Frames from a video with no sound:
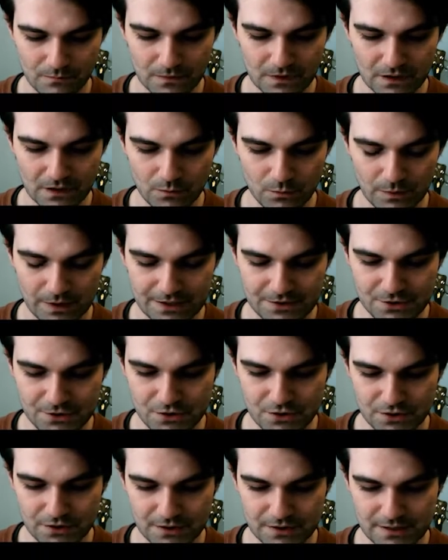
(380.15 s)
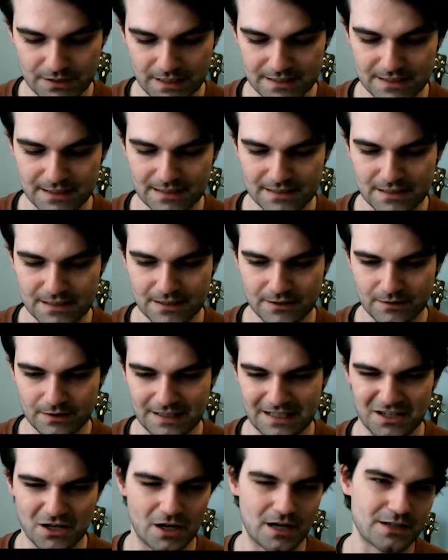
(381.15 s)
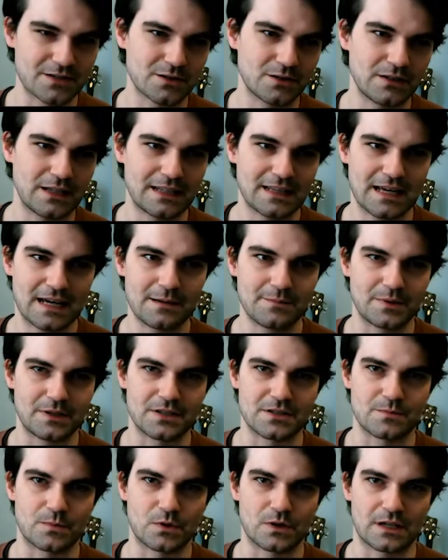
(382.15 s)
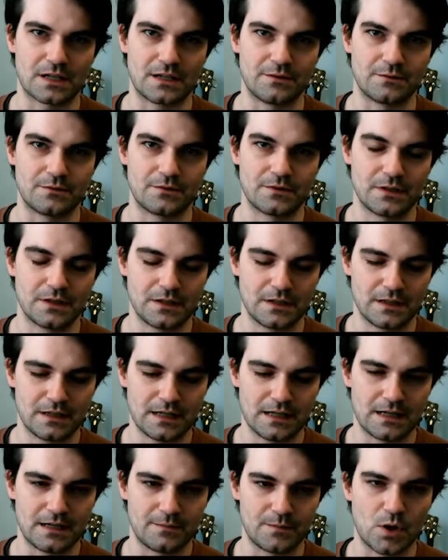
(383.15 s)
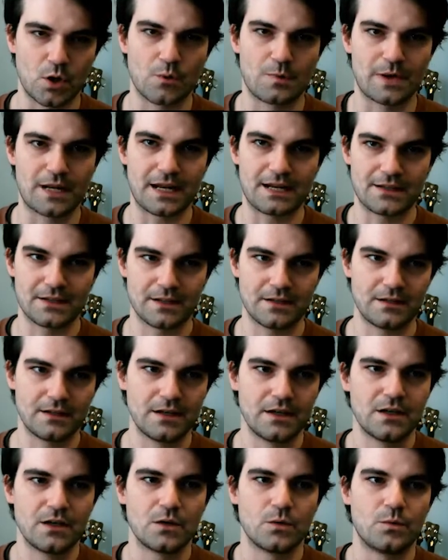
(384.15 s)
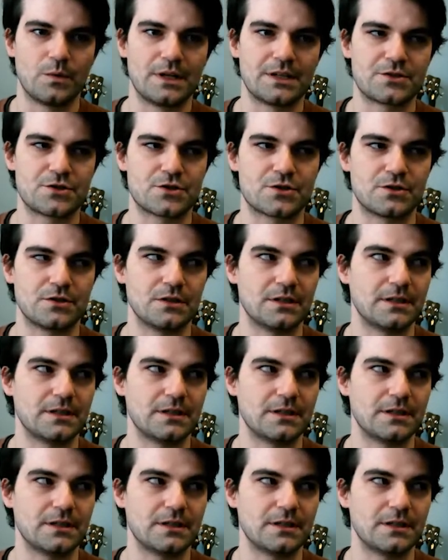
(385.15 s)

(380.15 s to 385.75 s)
which isn't necessarily causal like that, but is more kind of open-ended, which